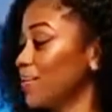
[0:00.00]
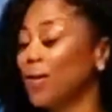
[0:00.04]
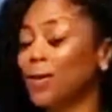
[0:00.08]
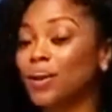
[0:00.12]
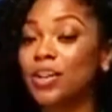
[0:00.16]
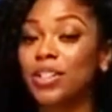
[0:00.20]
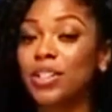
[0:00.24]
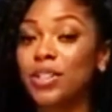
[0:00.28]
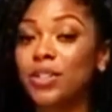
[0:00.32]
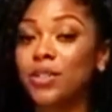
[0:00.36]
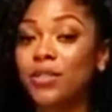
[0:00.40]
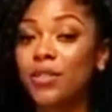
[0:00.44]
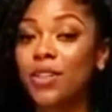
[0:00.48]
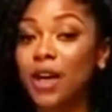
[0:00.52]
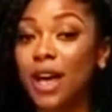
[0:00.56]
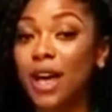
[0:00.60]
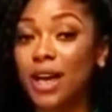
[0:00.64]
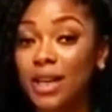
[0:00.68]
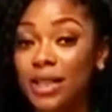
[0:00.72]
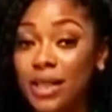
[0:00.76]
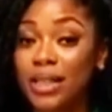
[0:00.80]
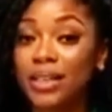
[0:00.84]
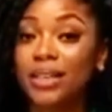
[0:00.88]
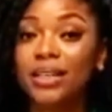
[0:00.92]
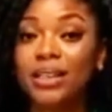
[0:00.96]
crystal
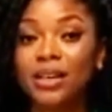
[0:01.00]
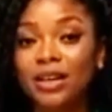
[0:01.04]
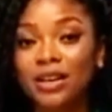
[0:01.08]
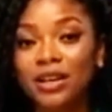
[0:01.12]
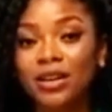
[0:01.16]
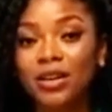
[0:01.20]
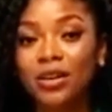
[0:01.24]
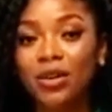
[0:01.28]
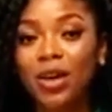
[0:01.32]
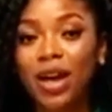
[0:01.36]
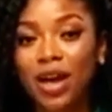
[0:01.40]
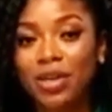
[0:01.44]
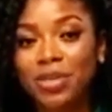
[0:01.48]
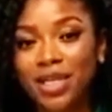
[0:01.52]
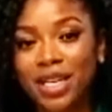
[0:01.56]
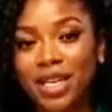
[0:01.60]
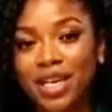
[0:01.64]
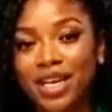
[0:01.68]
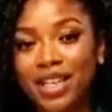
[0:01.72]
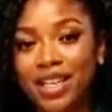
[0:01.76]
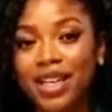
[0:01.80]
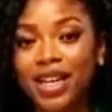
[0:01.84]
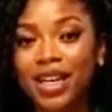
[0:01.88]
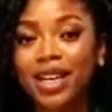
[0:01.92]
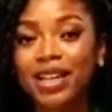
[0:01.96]
violet, grams
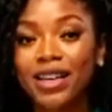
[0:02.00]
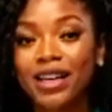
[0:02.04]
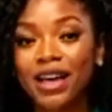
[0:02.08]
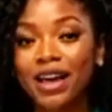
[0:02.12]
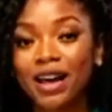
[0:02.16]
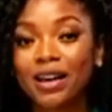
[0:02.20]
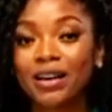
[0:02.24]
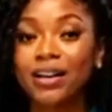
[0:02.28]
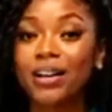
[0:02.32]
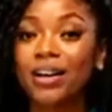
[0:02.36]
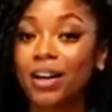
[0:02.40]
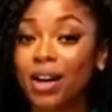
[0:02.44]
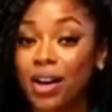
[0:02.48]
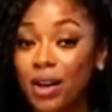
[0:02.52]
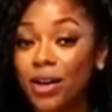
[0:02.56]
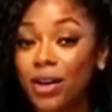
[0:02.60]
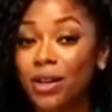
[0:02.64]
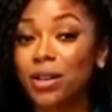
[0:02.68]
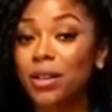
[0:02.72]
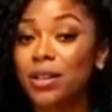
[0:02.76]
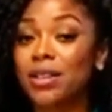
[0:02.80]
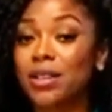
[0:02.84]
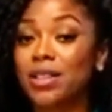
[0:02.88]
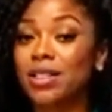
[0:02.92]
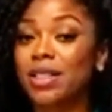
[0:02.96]
iodine,
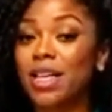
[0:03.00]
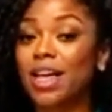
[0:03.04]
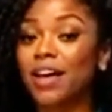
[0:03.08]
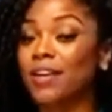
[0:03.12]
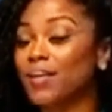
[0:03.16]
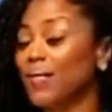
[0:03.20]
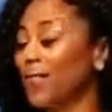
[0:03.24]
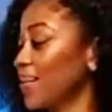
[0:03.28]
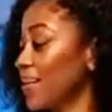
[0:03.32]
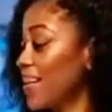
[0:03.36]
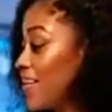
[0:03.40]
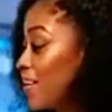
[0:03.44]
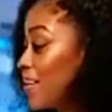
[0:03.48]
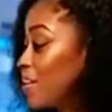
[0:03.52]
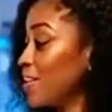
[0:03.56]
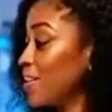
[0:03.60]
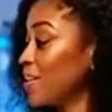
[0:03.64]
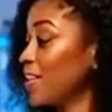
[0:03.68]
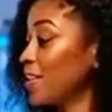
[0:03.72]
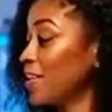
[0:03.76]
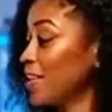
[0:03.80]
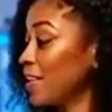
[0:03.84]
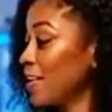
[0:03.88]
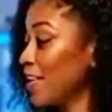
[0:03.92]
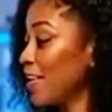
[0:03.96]
alcohol,
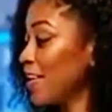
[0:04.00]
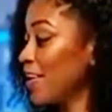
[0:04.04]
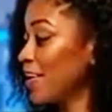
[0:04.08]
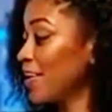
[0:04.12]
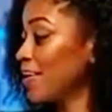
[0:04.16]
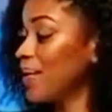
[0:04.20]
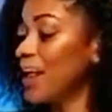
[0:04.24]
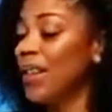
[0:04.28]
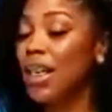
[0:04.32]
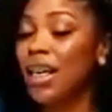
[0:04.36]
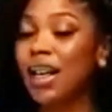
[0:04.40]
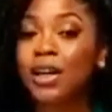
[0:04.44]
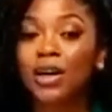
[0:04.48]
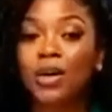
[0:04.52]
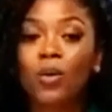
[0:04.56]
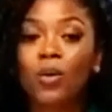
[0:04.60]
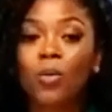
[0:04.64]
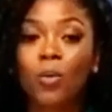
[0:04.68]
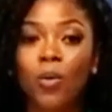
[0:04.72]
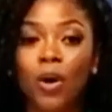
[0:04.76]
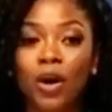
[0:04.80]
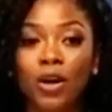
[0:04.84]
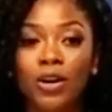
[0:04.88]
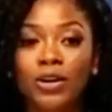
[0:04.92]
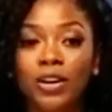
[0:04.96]
safranin, distilled,
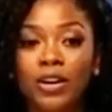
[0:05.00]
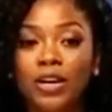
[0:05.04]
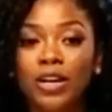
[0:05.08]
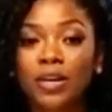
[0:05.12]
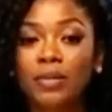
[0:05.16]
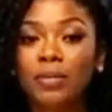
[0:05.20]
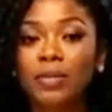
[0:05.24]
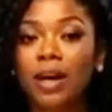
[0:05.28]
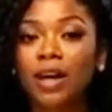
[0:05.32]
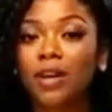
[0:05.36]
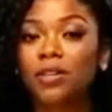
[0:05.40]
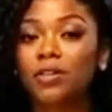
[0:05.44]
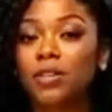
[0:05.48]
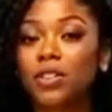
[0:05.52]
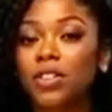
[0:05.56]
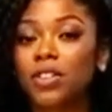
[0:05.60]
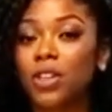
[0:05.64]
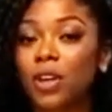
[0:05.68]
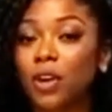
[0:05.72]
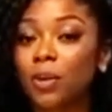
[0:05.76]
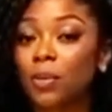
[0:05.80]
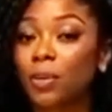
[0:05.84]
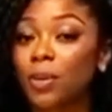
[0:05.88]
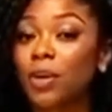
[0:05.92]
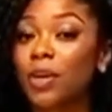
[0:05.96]
water, and a
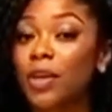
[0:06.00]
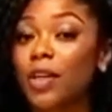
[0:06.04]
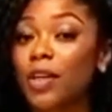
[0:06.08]
microscope.